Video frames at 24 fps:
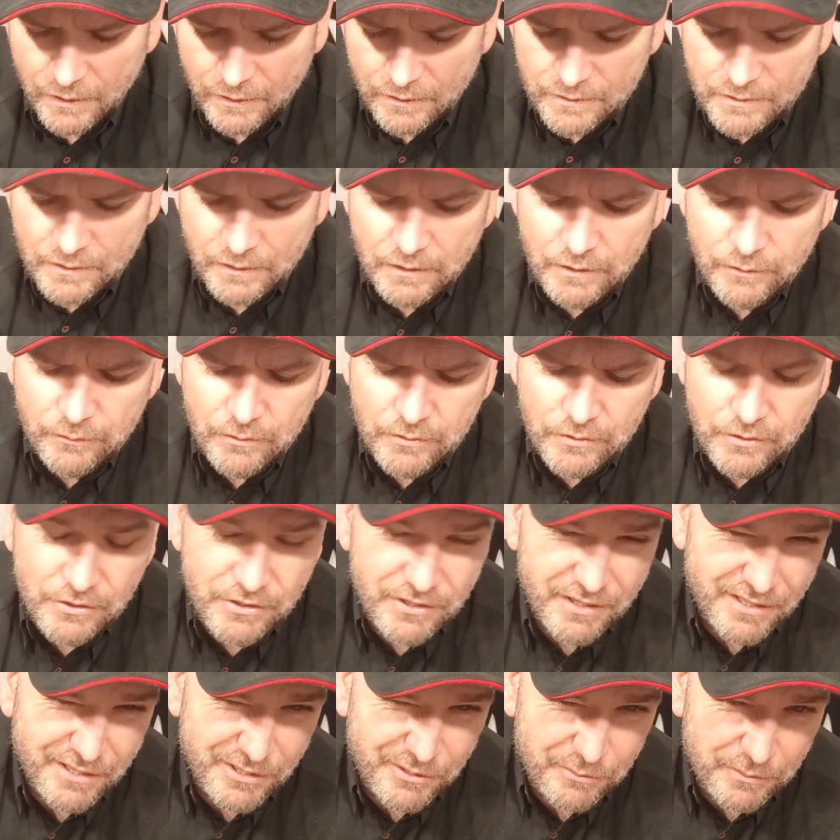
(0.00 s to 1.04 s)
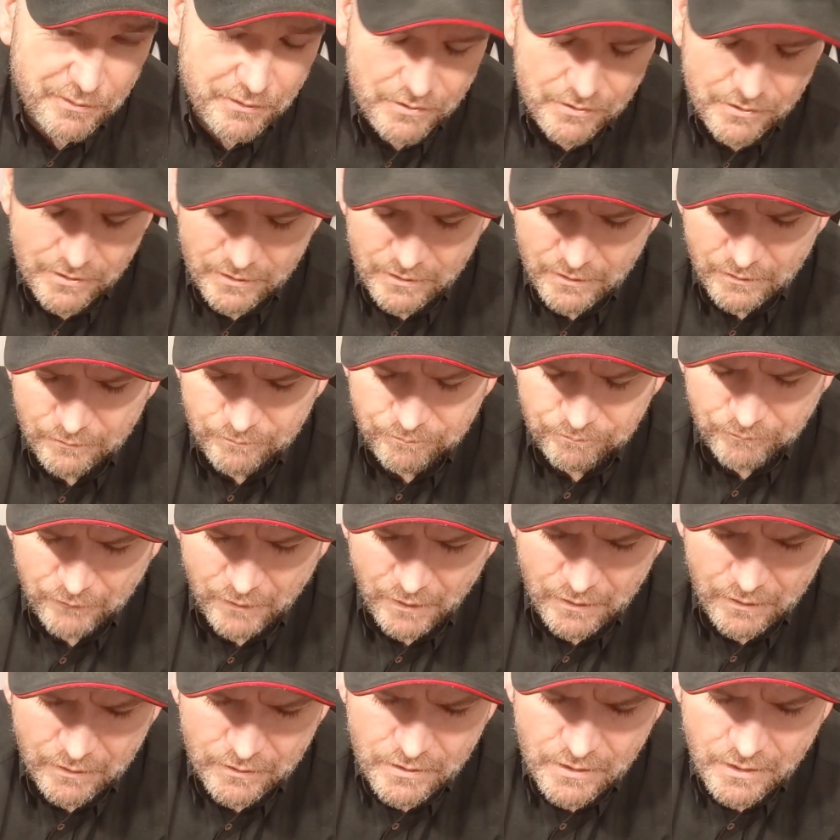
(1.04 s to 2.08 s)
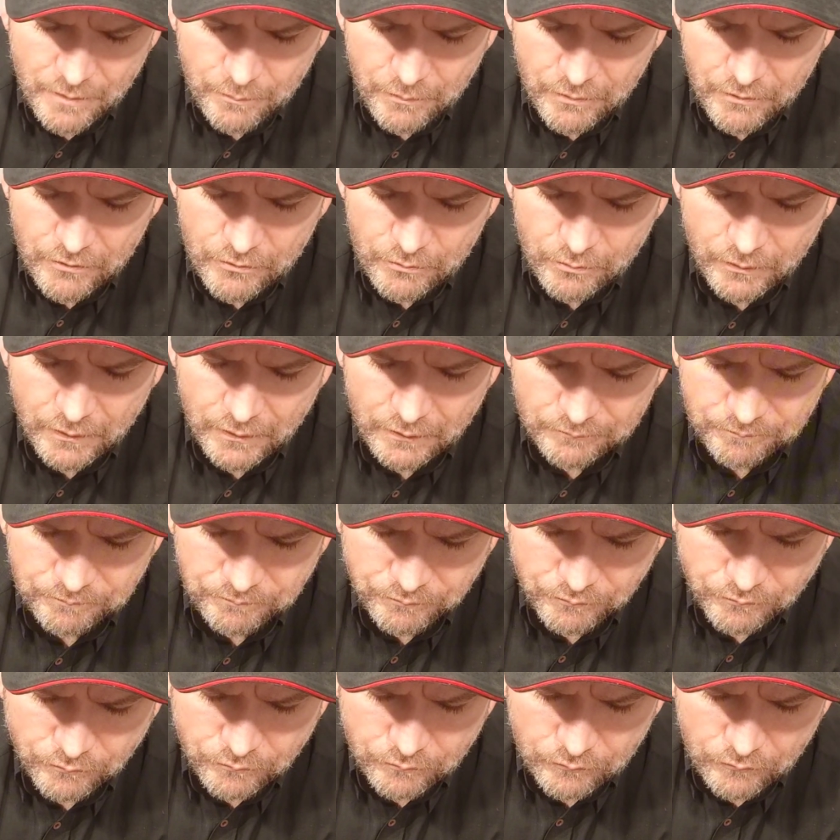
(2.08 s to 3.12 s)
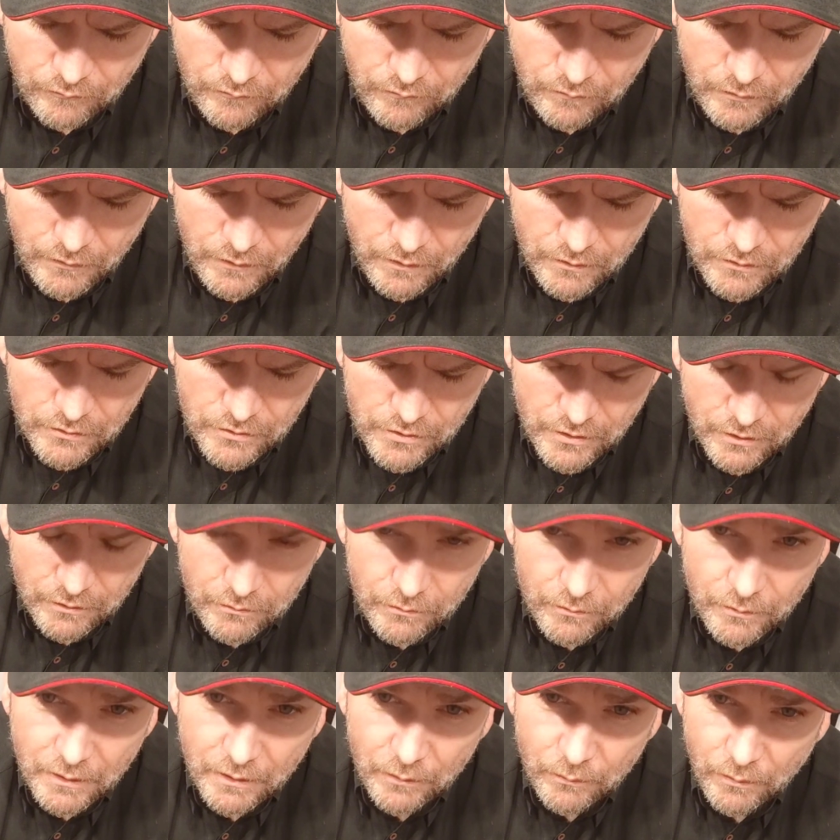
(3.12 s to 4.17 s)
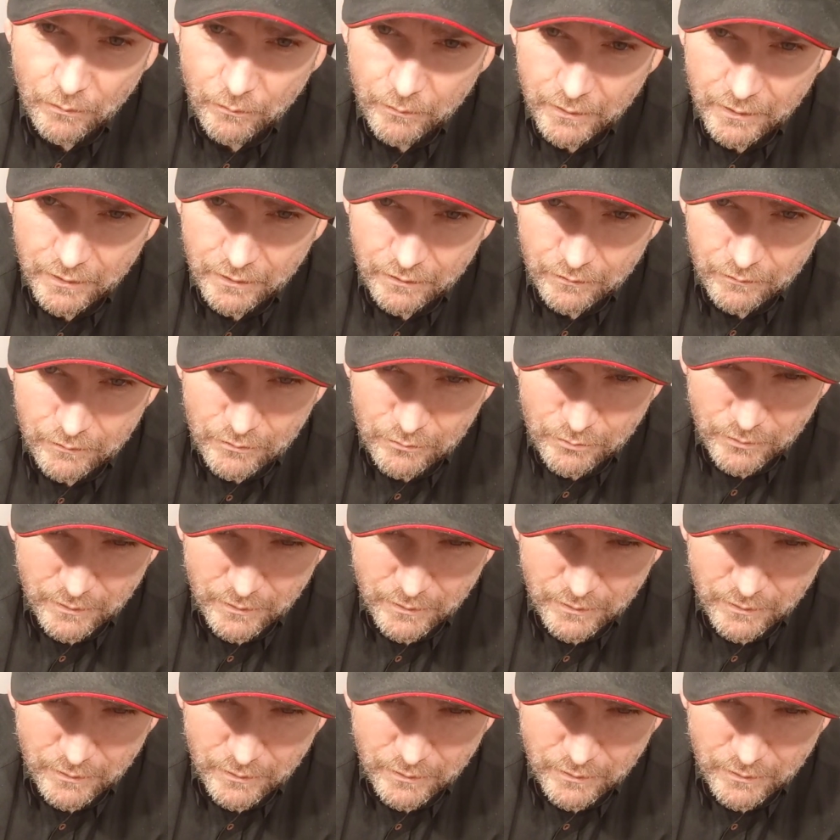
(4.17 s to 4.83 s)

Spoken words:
can tell you it's a genuine tip as well. So what we're going to do